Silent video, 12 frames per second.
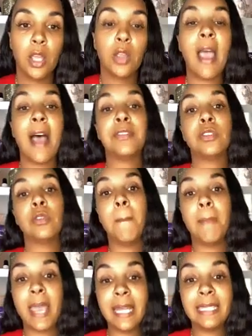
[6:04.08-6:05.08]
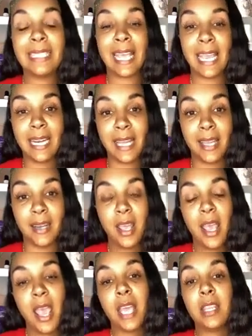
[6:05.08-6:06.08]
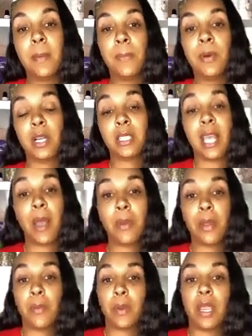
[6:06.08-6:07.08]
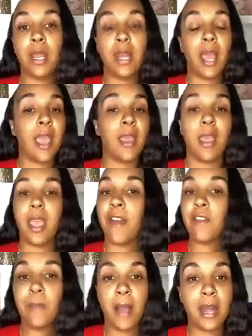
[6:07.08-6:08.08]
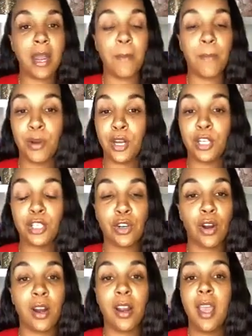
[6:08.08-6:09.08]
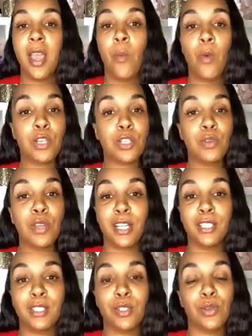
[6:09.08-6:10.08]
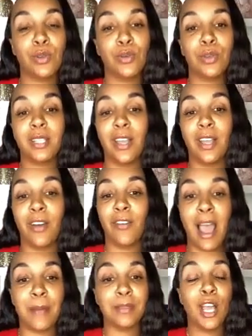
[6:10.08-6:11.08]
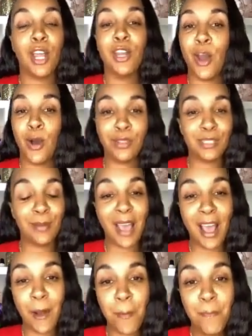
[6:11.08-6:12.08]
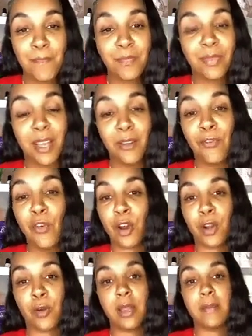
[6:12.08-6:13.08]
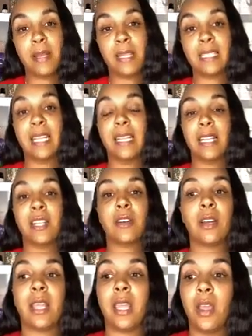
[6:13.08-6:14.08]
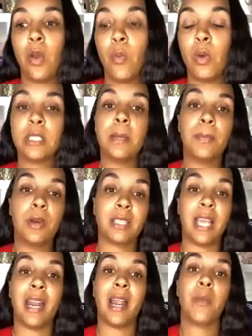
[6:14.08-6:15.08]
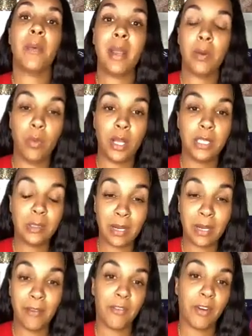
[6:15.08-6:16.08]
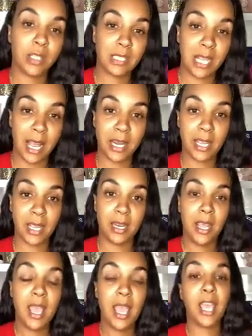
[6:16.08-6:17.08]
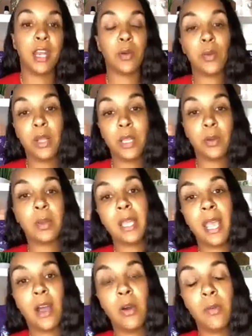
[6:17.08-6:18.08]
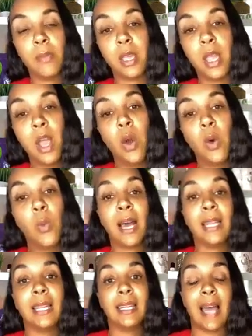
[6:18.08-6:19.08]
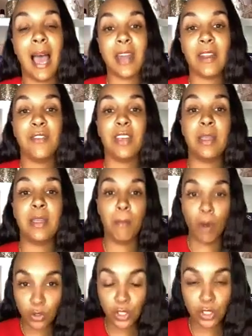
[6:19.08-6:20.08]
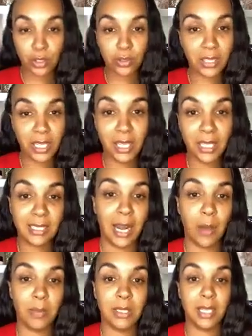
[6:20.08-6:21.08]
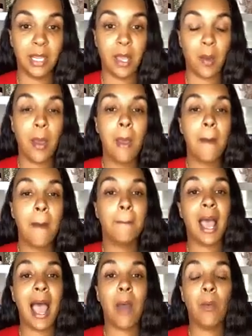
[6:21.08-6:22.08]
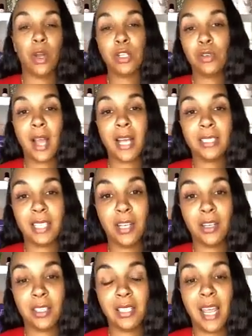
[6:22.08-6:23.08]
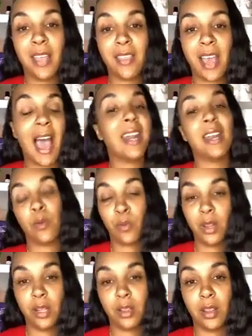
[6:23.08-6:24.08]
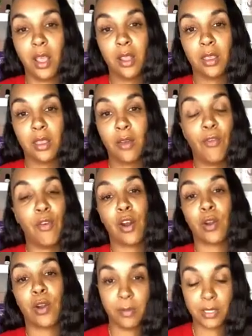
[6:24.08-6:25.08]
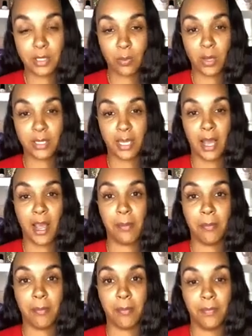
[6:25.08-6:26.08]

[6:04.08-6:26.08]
You have to maintain it. And the books that we read, everybody, I'm pretty sure, once you get into the vibes, knows about the 4 agreements. It literally was a book that I read once when I first got in, and it really, really helped me with a lot of emotional things that I was dealing with. But I want you guys to understand that I didn't read the 4 agreements one time.